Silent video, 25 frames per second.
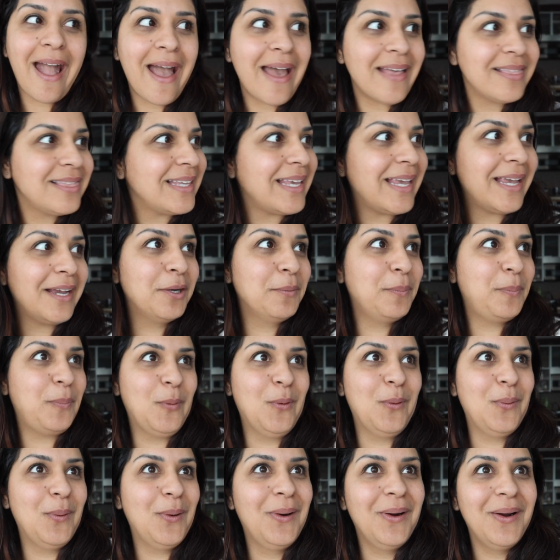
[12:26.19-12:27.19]
at the
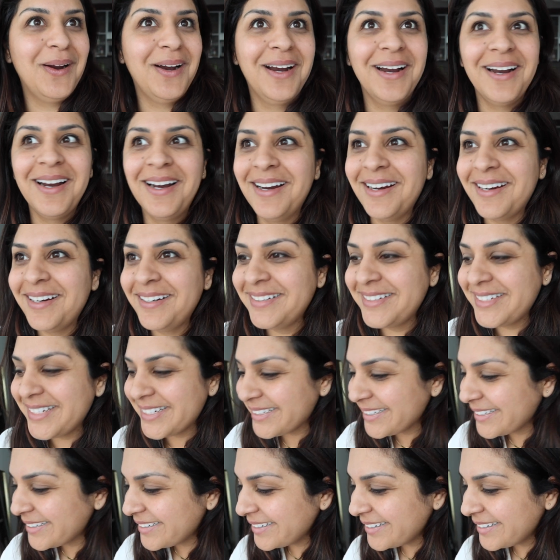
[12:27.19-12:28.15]
airport?